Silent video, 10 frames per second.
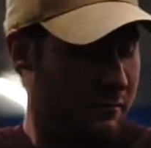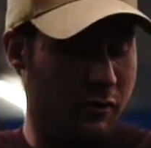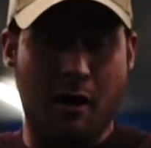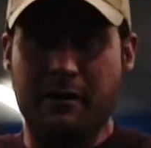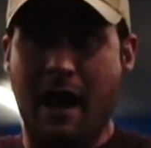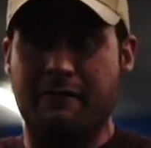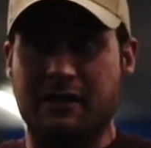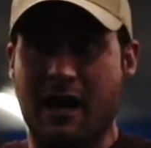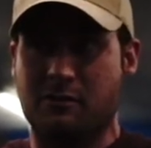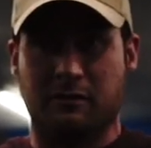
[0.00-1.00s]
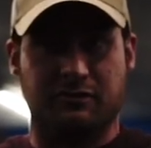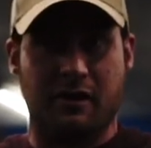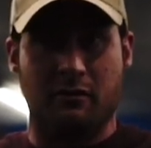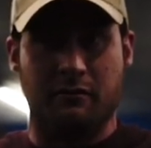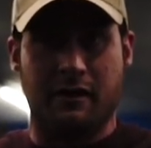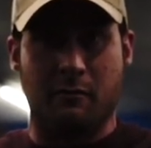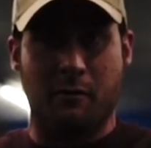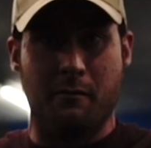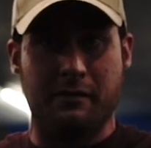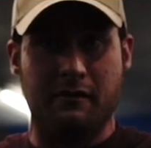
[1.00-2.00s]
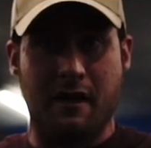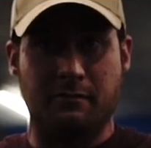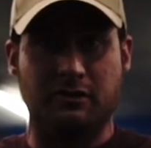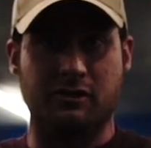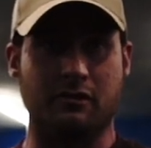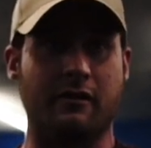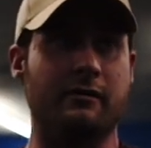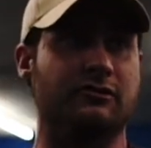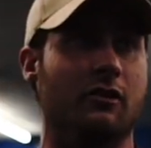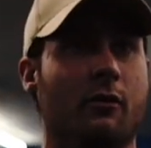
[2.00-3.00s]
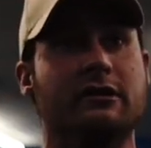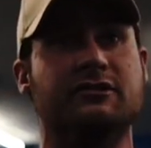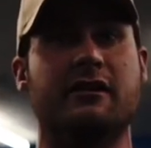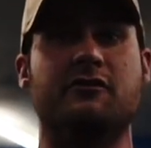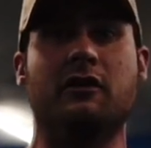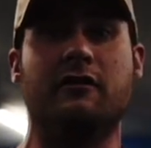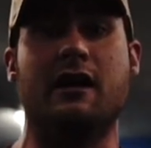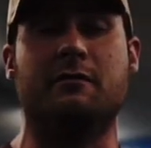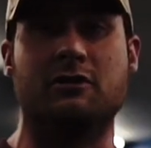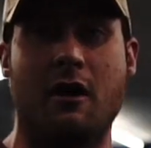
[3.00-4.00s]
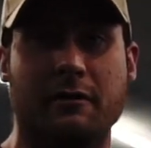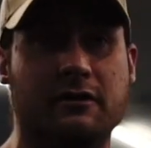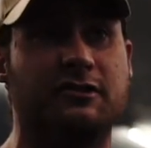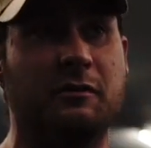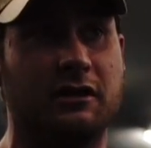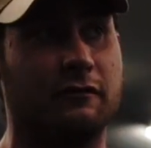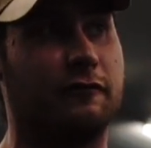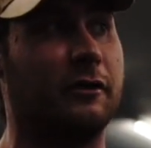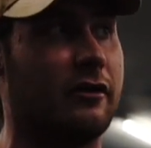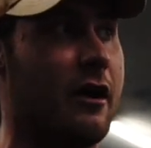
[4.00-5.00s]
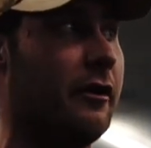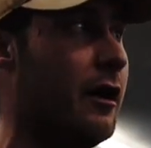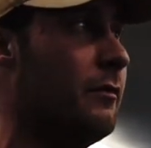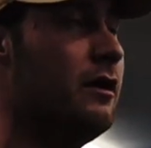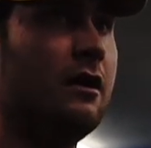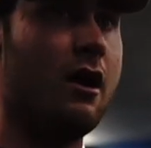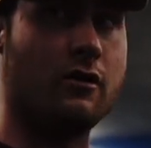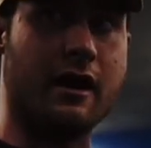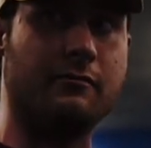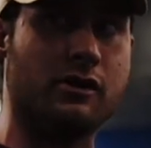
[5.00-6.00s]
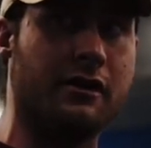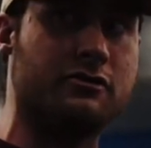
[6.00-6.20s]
Probably have attachments that'll put me in that position, right? So always kind of think anatomically speaking from the ground up. Okay, I'm trying to